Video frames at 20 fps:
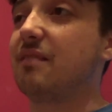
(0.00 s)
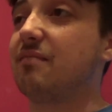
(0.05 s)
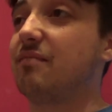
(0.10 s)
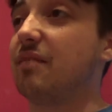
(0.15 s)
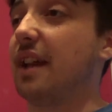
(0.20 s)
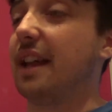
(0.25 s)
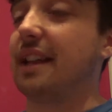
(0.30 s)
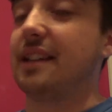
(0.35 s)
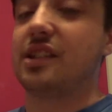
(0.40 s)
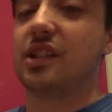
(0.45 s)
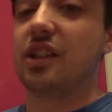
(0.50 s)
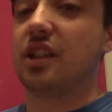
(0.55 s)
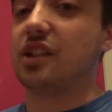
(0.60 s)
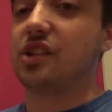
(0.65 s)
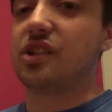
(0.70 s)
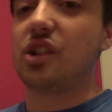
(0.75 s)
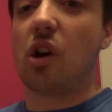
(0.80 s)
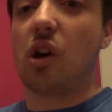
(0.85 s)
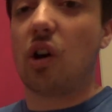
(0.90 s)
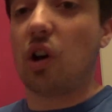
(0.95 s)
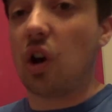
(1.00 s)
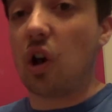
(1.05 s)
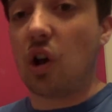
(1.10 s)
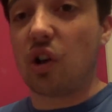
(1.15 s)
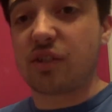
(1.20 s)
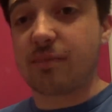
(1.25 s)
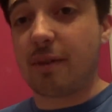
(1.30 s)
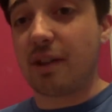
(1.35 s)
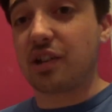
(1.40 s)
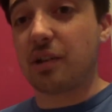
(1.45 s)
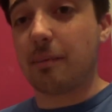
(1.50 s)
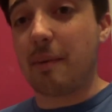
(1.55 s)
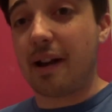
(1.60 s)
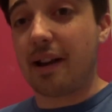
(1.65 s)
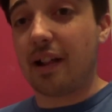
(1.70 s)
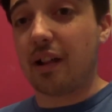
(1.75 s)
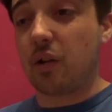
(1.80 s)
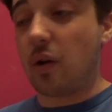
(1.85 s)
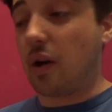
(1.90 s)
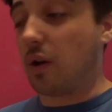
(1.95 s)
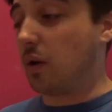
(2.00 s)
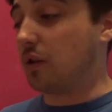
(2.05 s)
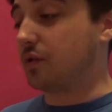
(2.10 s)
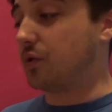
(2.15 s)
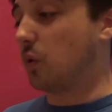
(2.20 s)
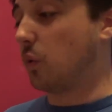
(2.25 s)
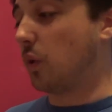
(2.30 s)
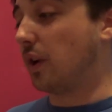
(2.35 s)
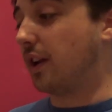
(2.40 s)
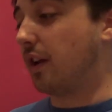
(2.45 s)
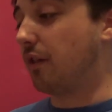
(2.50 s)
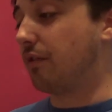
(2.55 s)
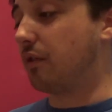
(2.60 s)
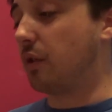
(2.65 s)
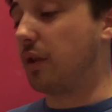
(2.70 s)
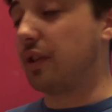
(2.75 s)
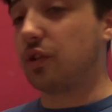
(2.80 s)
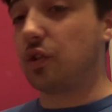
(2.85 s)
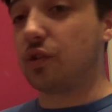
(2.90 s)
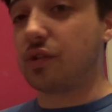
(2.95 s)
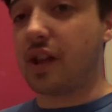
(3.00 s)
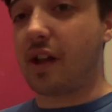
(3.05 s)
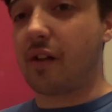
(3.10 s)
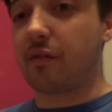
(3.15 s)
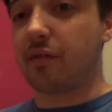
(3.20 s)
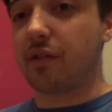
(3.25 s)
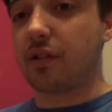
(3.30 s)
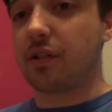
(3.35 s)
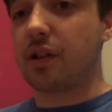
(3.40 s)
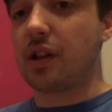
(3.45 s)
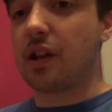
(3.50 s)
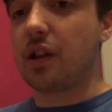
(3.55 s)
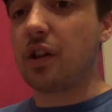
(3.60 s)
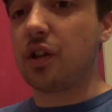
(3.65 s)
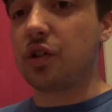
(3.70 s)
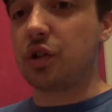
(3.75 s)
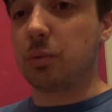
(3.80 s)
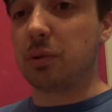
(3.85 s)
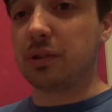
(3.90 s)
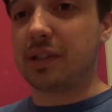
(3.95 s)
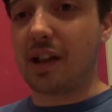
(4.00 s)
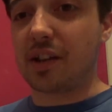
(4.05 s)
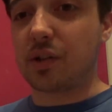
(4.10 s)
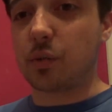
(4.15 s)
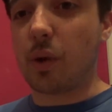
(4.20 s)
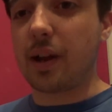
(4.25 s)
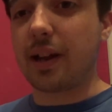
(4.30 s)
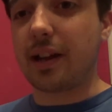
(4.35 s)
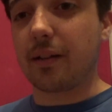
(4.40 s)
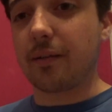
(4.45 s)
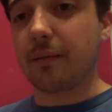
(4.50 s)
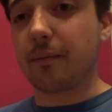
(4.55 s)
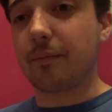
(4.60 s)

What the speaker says: There's not a lot special about it. I'll sort of quickly go through it. It does have double tap to wake.